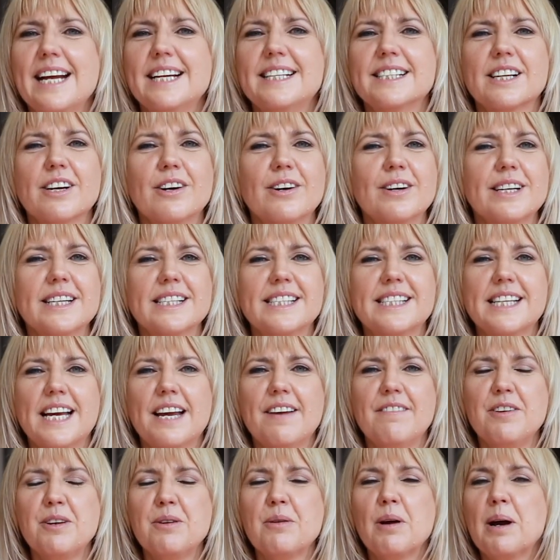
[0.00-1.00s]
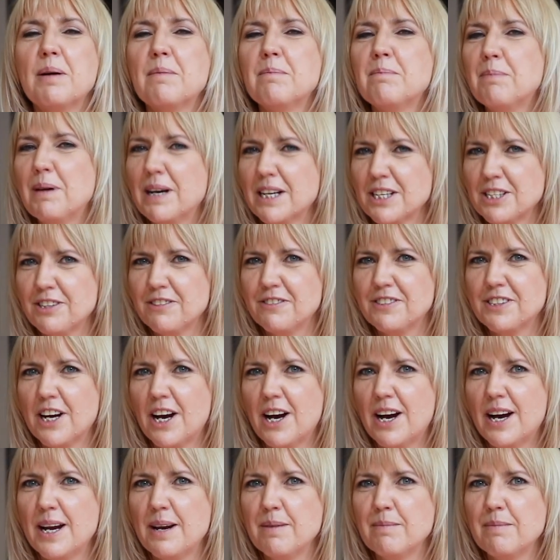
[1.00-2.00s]
It's going to save you a bunch of
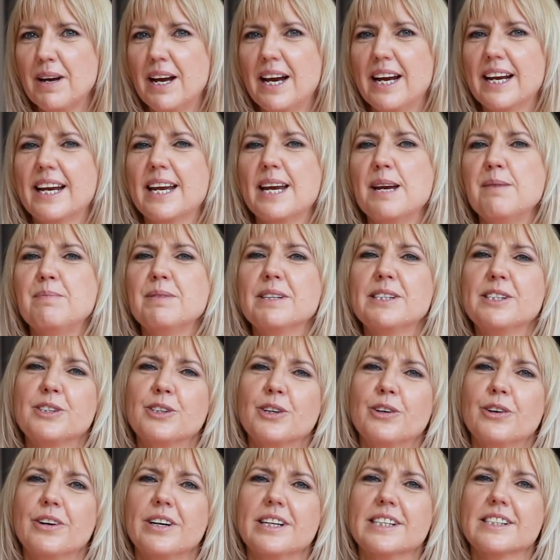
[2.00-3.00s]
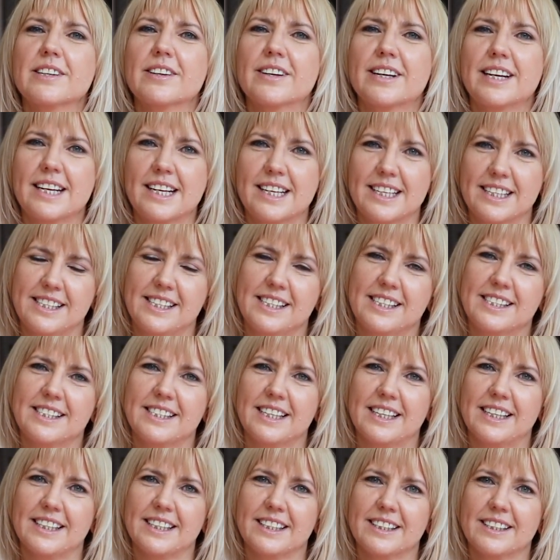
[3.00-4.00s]
time and keep your stories looking
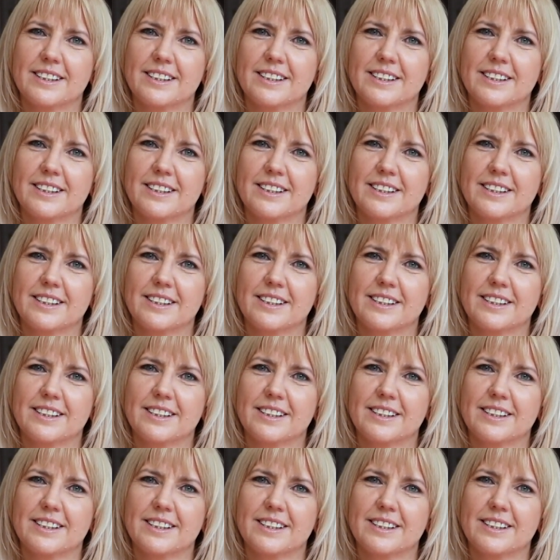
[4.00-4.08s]
consistent.